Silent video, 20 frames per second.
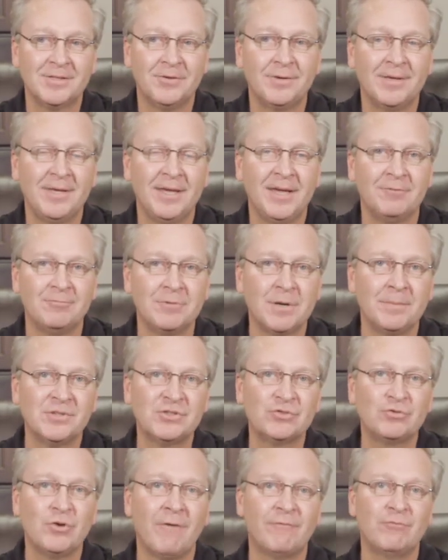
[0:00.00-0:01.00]
So again,
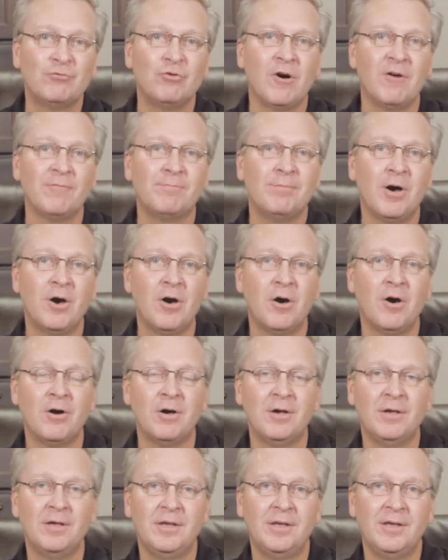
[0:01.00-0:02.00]
Romans 12:12,
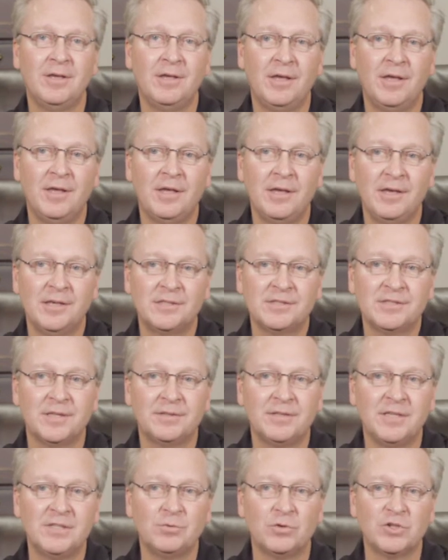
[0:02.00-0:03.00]
Paul
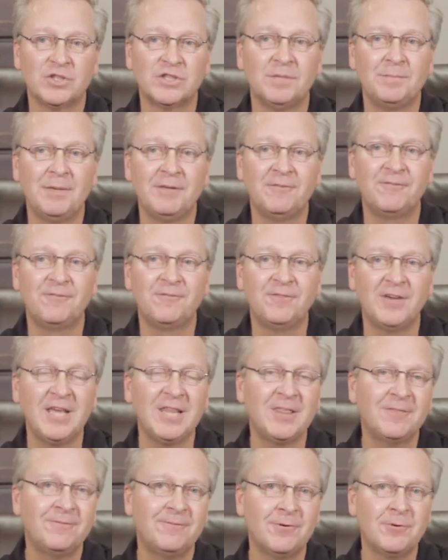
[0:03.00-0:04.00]
said these words, to be
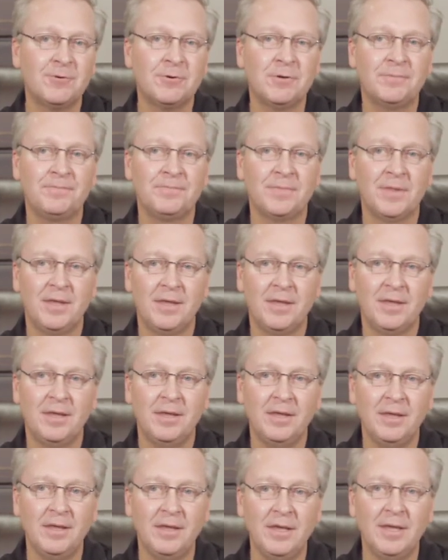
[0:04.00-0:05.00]
faithful
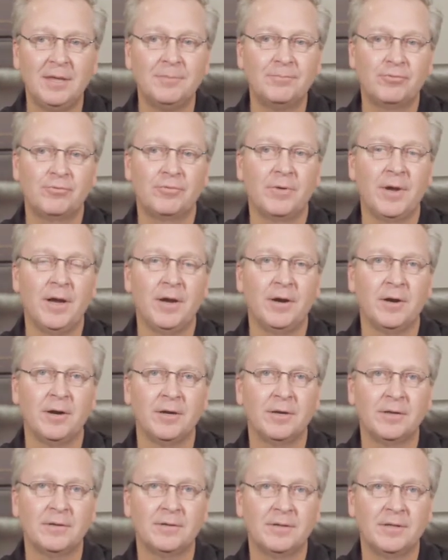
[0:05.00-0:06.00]
in
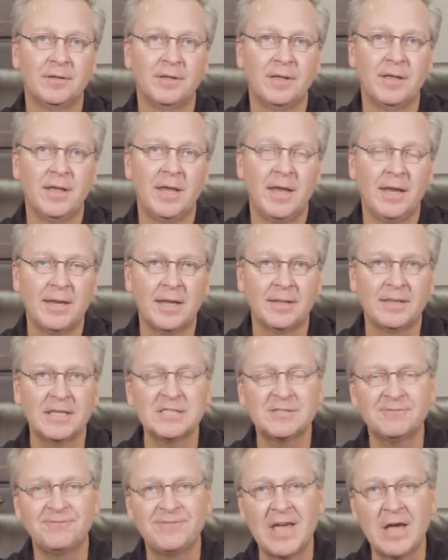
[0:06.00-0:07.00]
prayer. Now
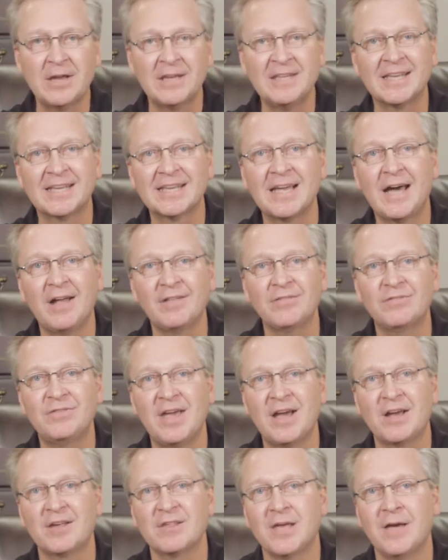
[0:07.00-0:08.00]
that's found in the
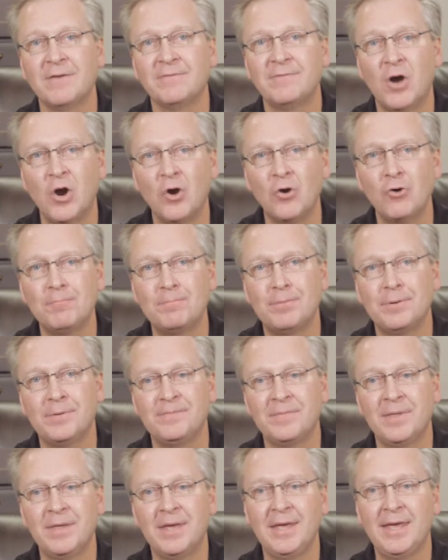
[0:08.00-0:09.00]
context of hope
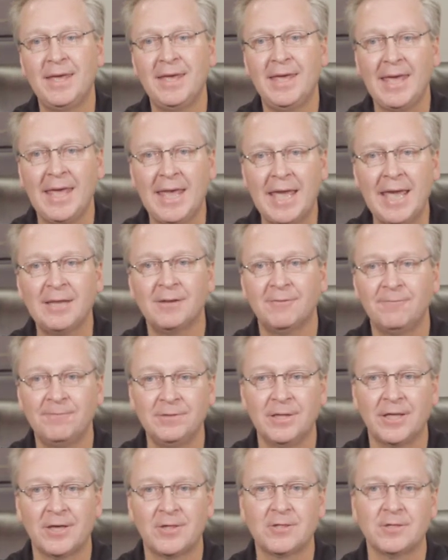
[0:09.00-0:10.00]
and
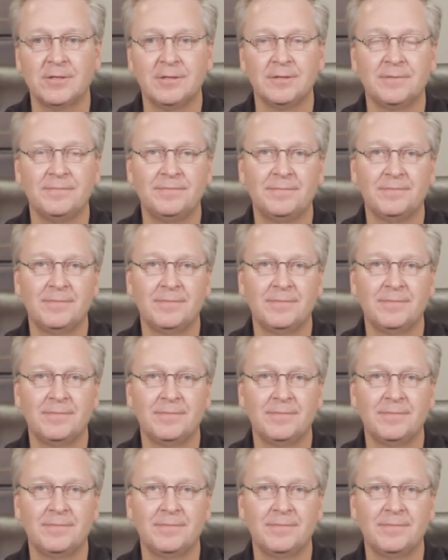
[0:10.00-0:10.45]
affliction.